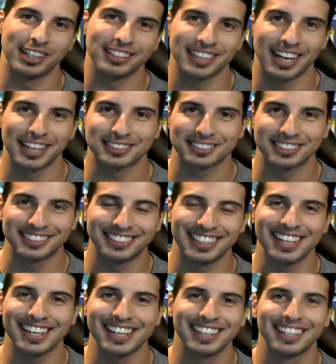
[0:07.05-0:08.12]
And guys,
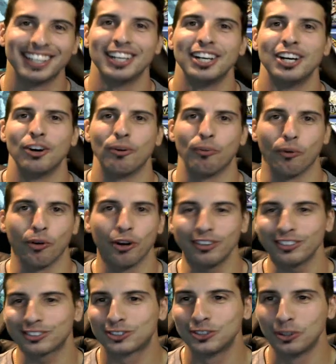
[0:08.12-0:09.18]
today we're
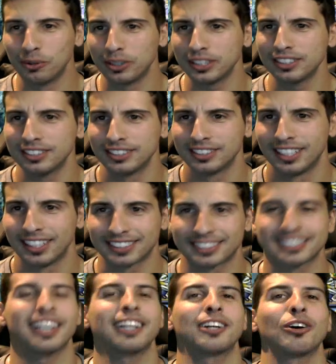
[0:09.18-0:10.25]
doing
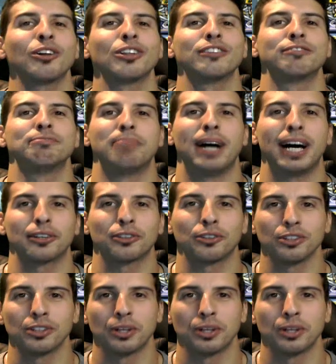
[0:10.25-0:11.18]
Cycle of Battle